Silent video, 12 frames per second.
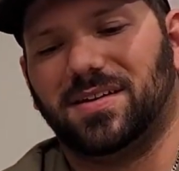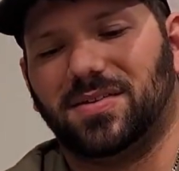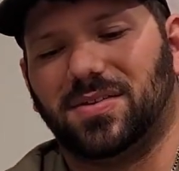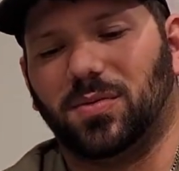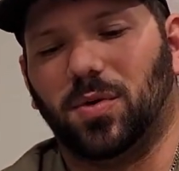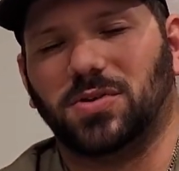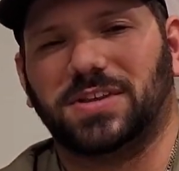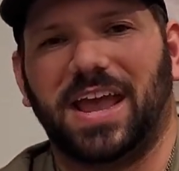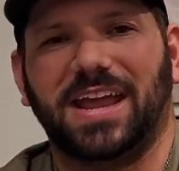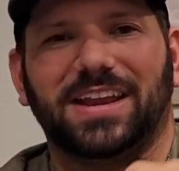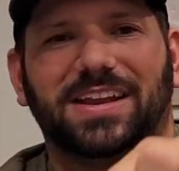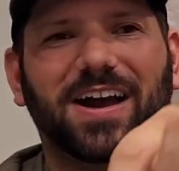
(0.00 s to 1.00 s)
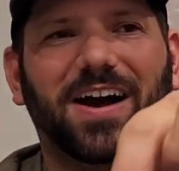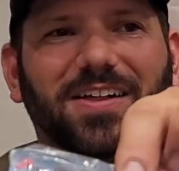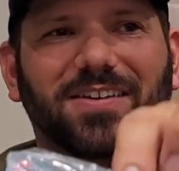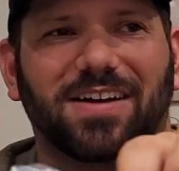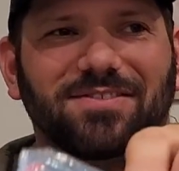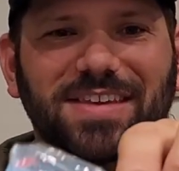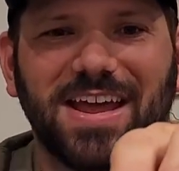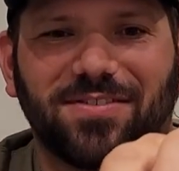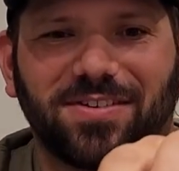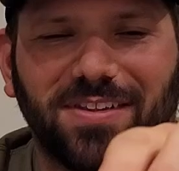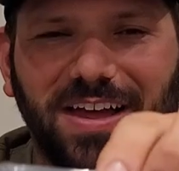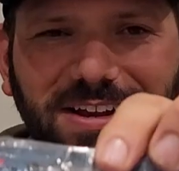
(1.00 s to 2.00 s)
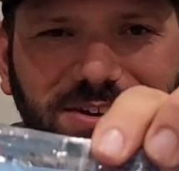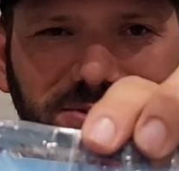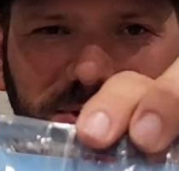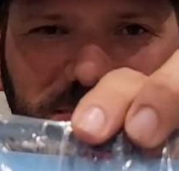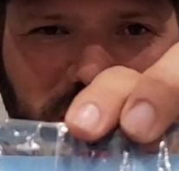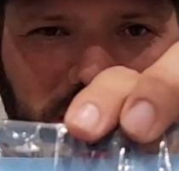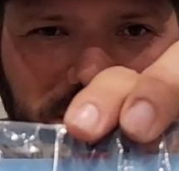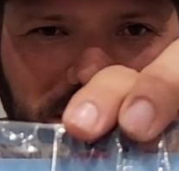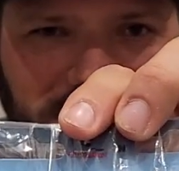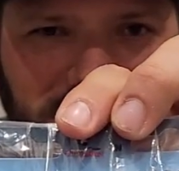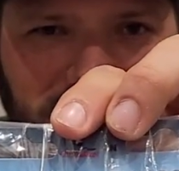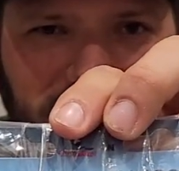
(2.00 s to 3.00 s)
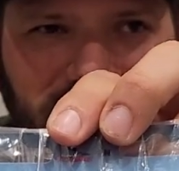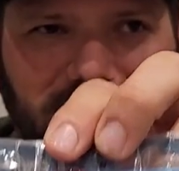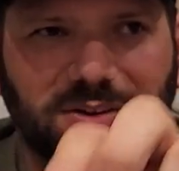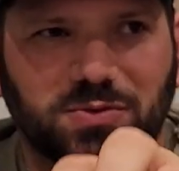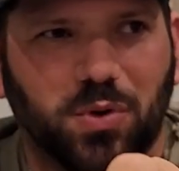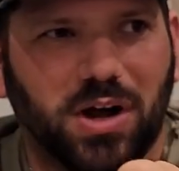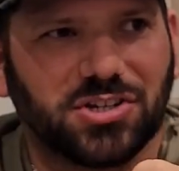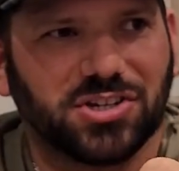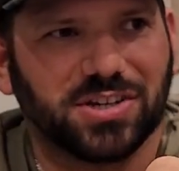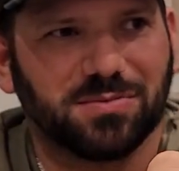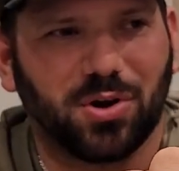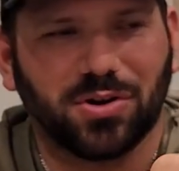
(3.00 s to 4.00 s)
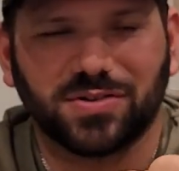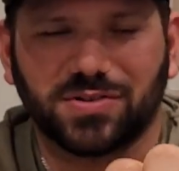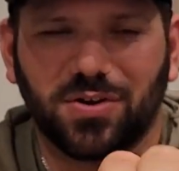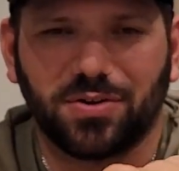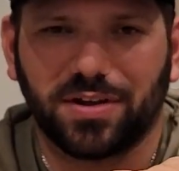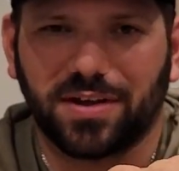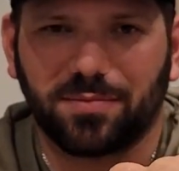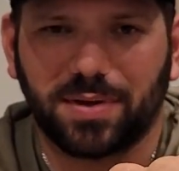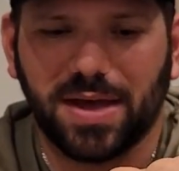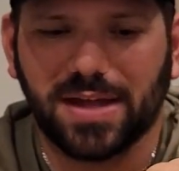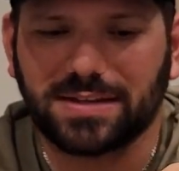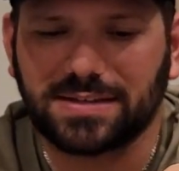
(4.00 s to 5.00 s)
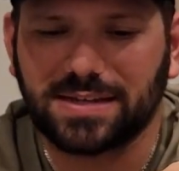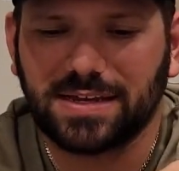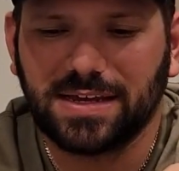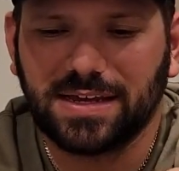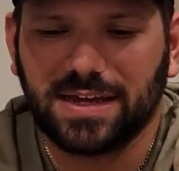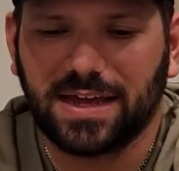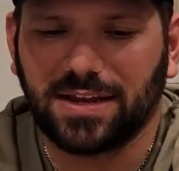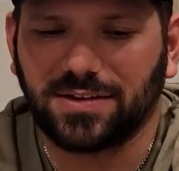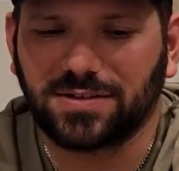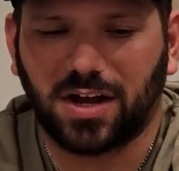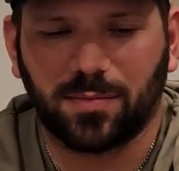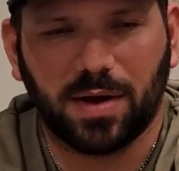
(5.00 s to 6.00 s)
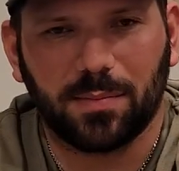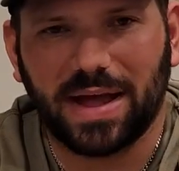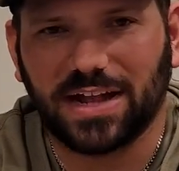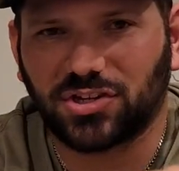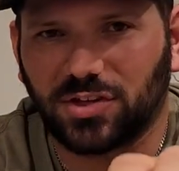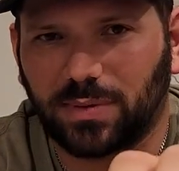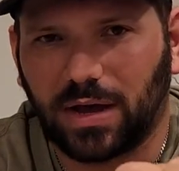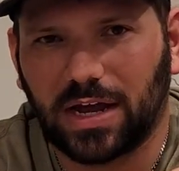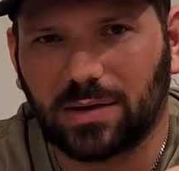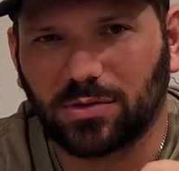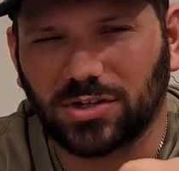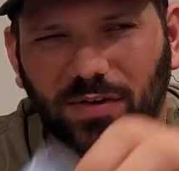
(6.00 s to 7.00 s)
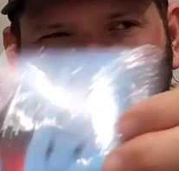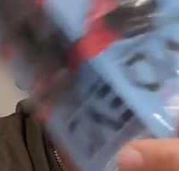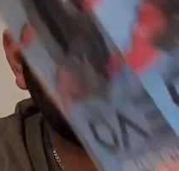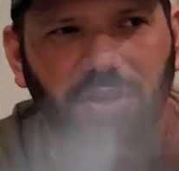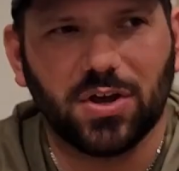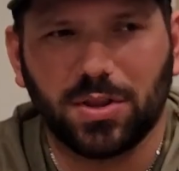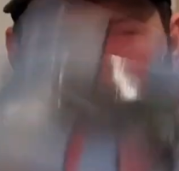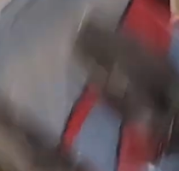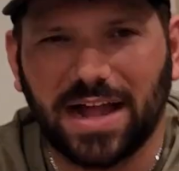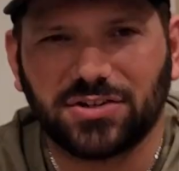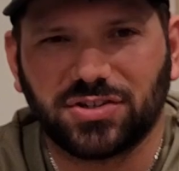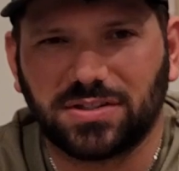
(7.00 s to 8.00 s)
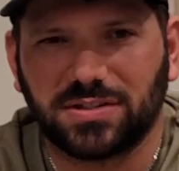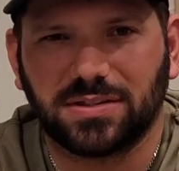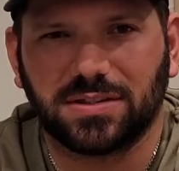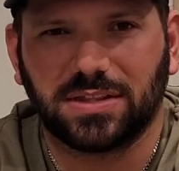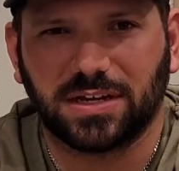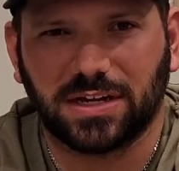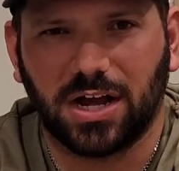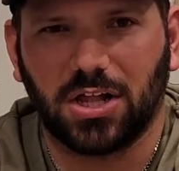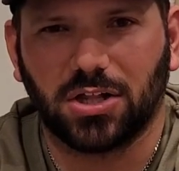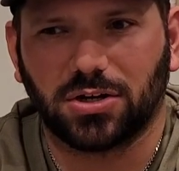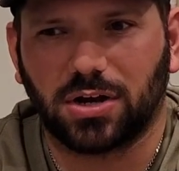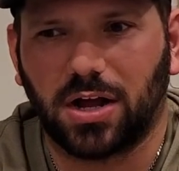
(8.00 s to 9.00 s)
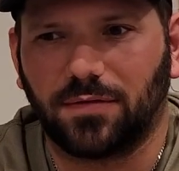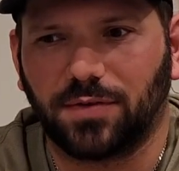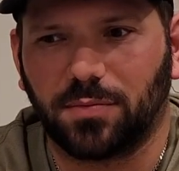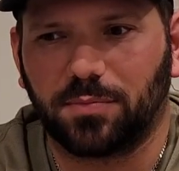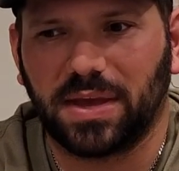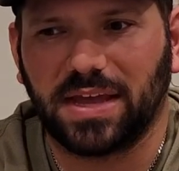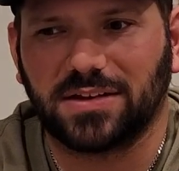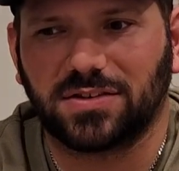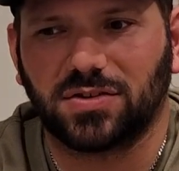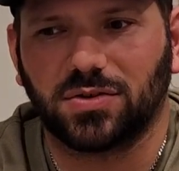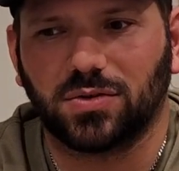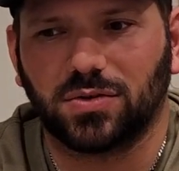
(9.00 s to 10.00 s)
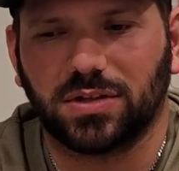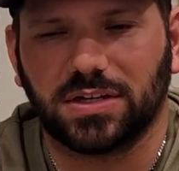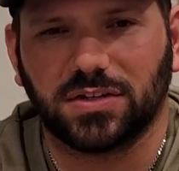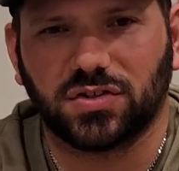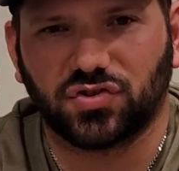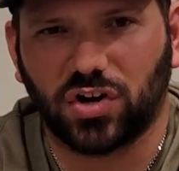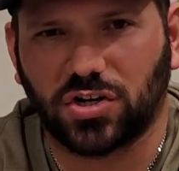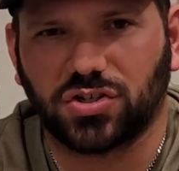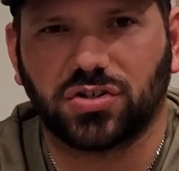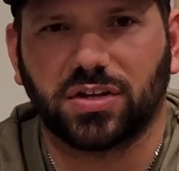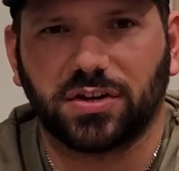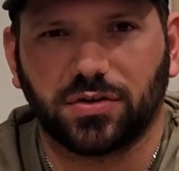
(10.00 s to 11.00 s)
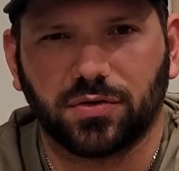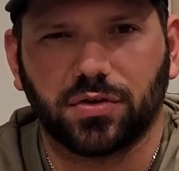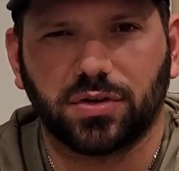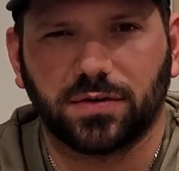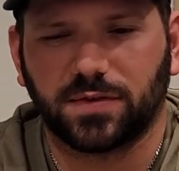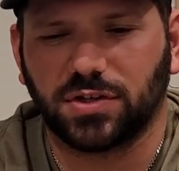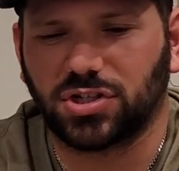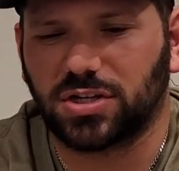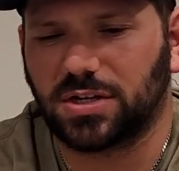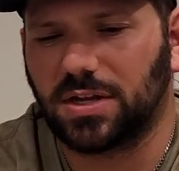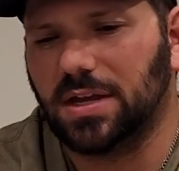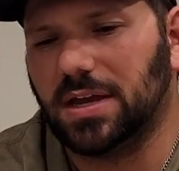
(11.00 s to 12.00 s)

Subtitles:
the most hated color. I've never liked green pumpkin, but I was watching Mark Zona at Betts, and he's talking about matching the bottom, which I've always known to match the color of your bait to the structure that you're really fishing.